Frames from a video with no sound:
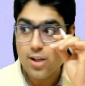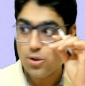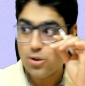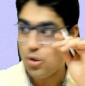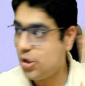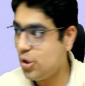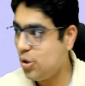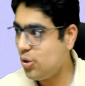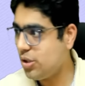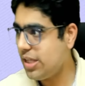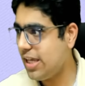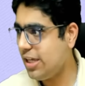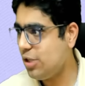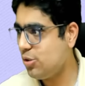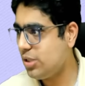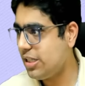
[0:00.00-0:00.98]
So do you
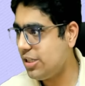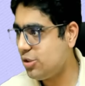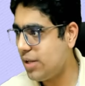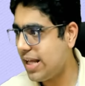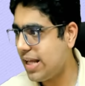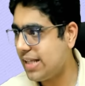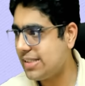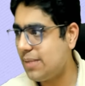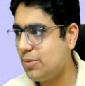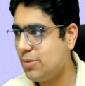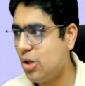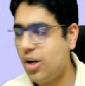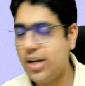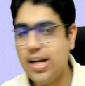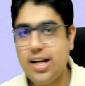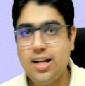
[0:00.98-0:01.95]
think he should accept the
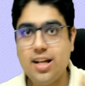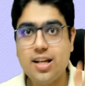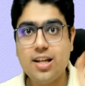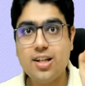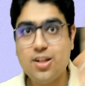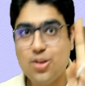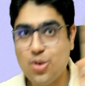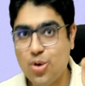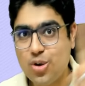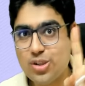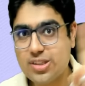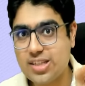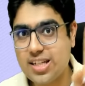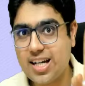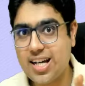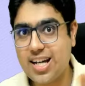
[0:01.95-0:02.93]
audit? No,
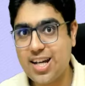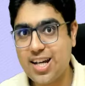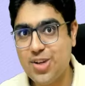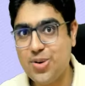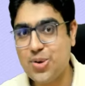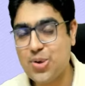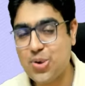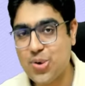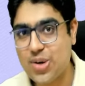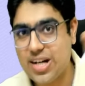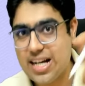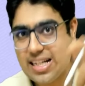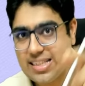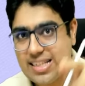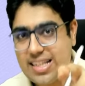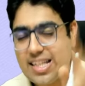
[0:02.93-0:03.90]
sir. You told
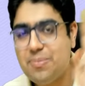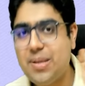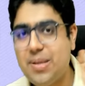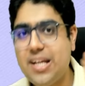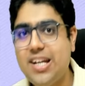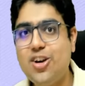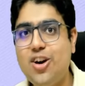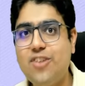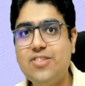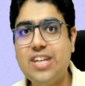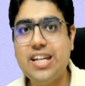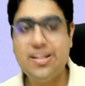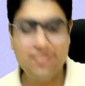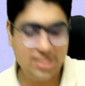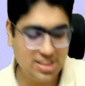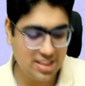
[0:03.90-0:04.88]
us in the beginning of the
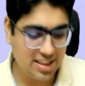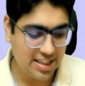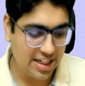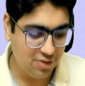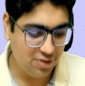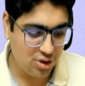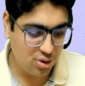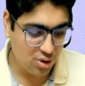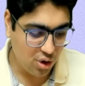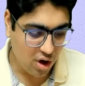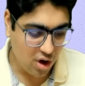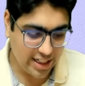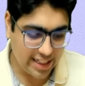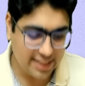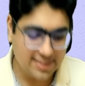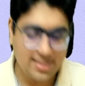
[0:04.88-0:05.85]
revision that we should
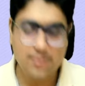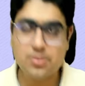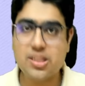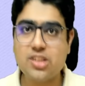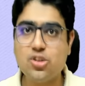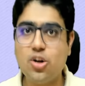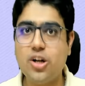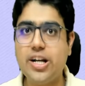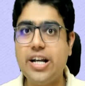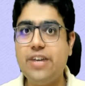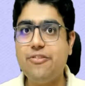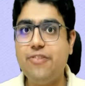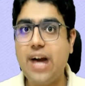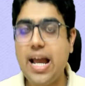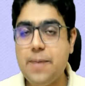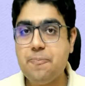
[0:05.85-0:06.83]
not accept such audit.
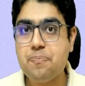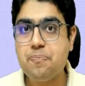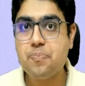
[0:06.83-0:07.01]
Why?